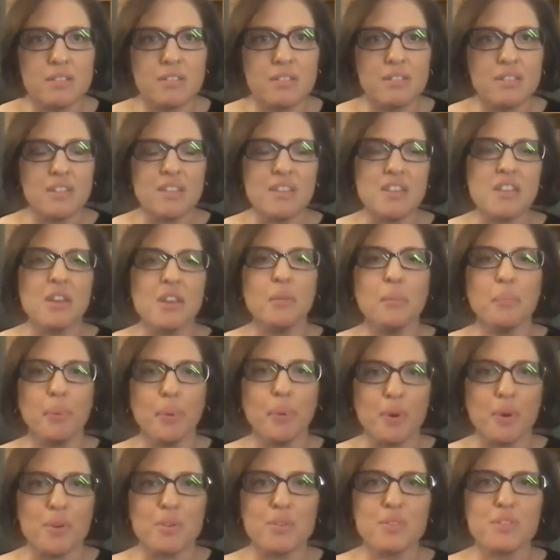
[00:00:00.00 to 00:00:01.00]
the
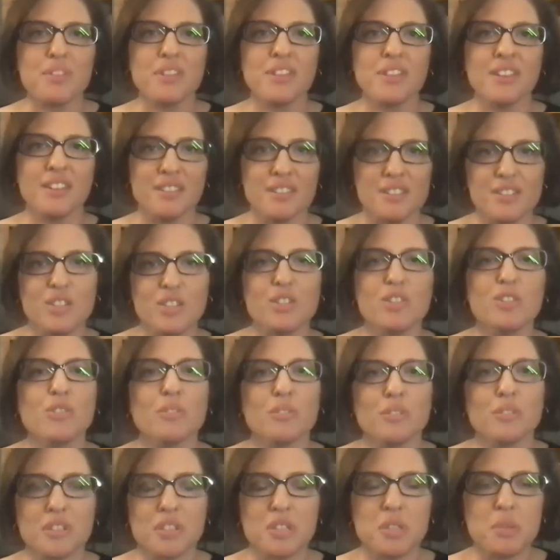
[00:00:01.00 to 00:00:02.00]
in-person and the
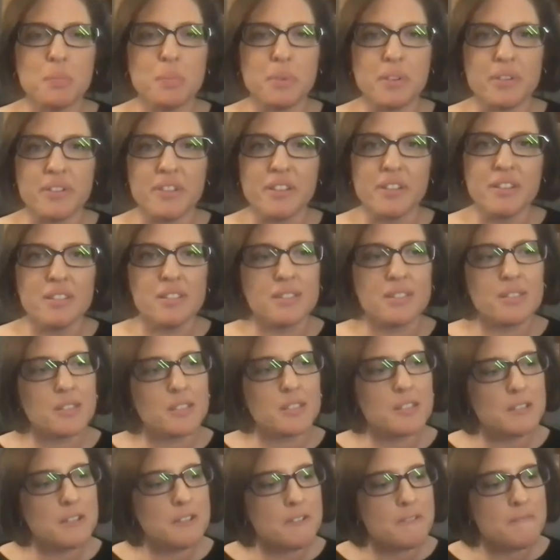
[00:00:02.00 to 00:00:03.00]
digital
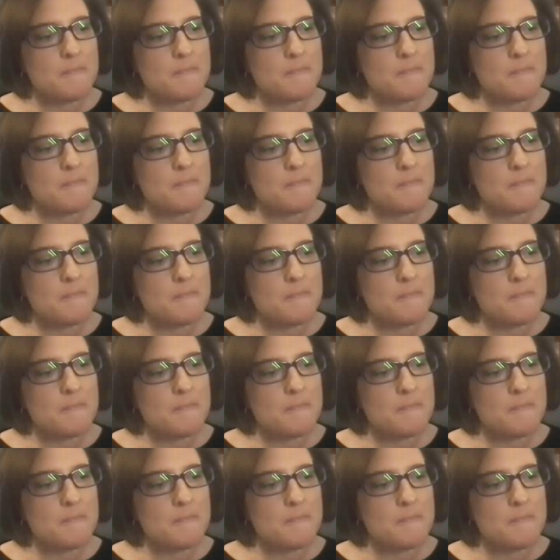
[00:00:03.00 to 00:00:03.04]
experience.